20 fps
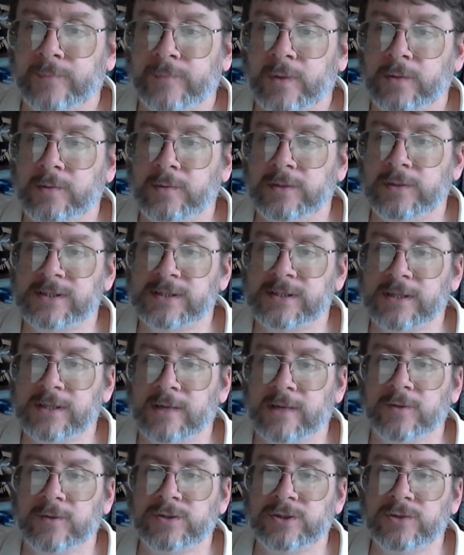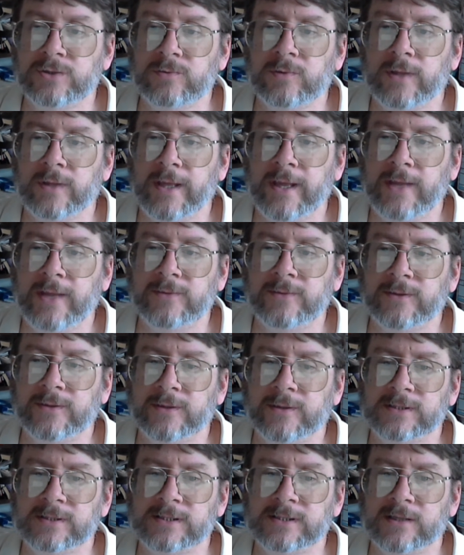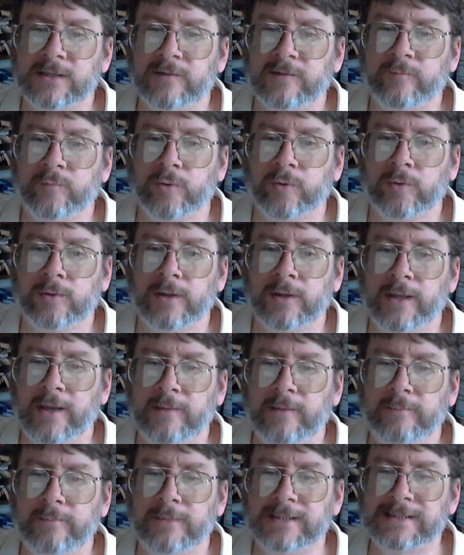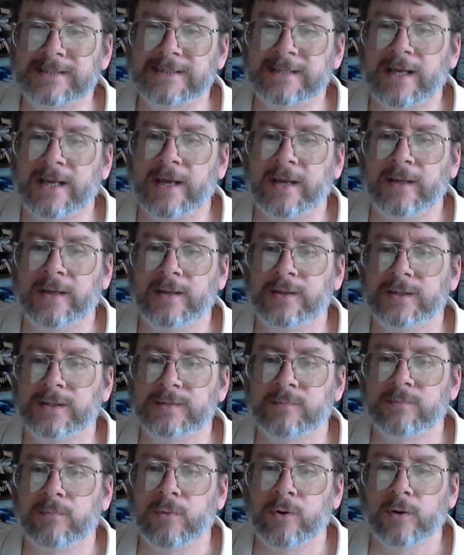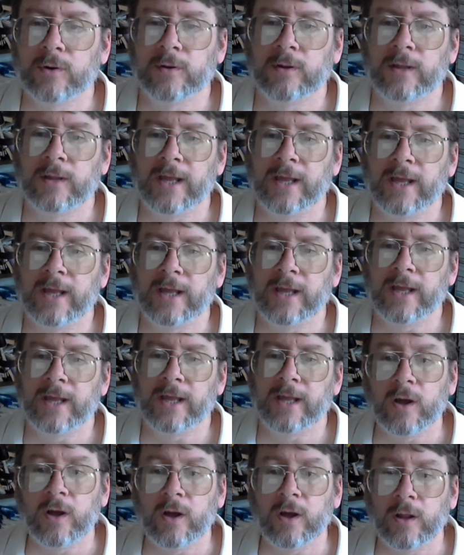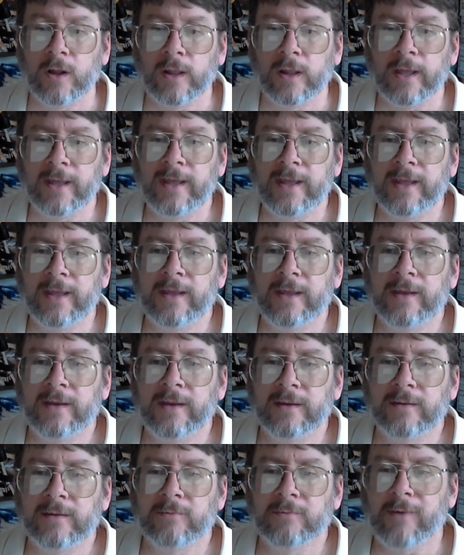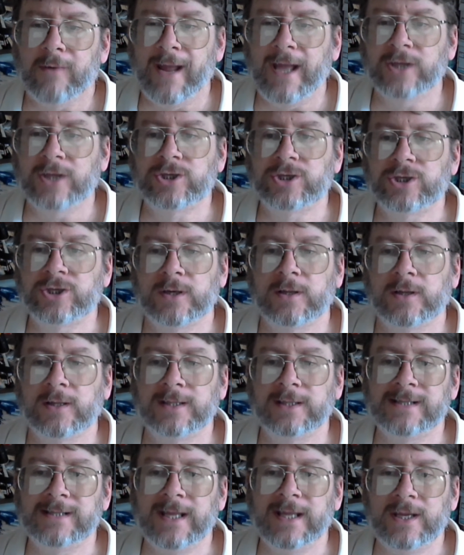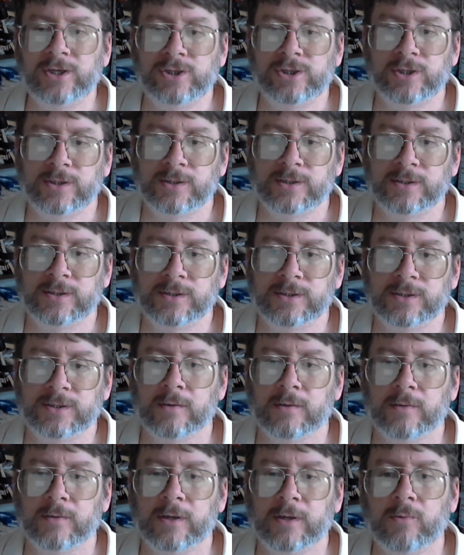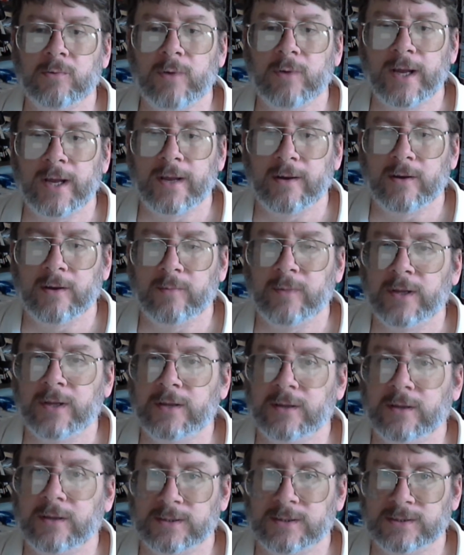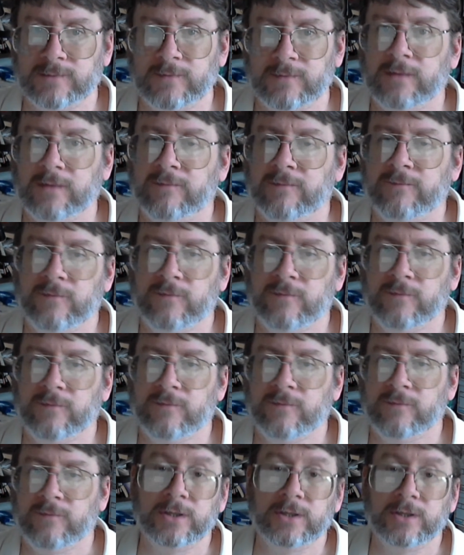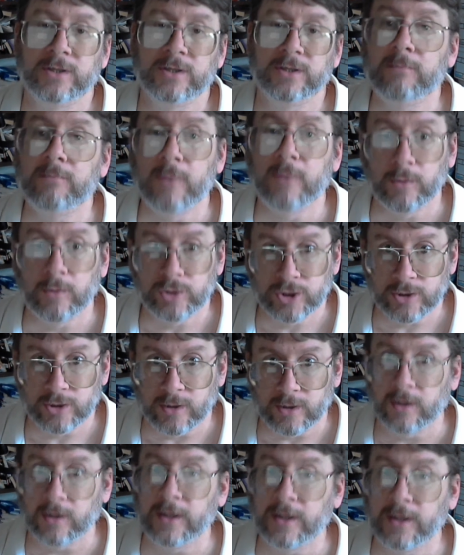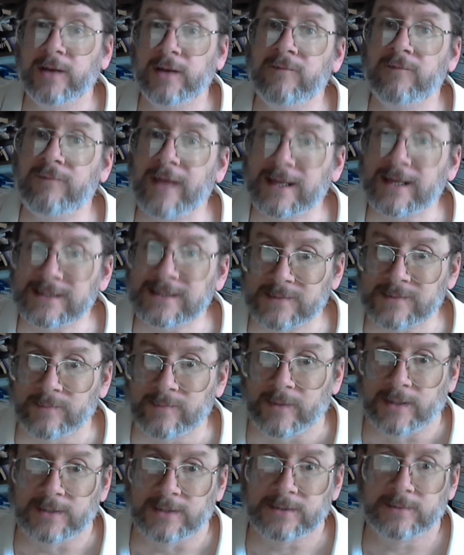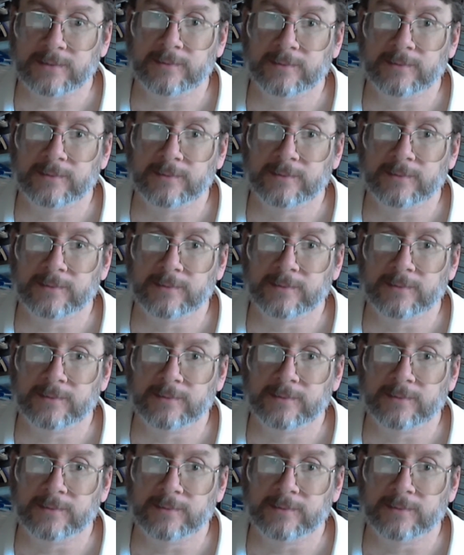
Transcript: who discover too late that their self-proclaimed Messiah is mortal after all, rationalizations are required because of the aforementioned emotional investment.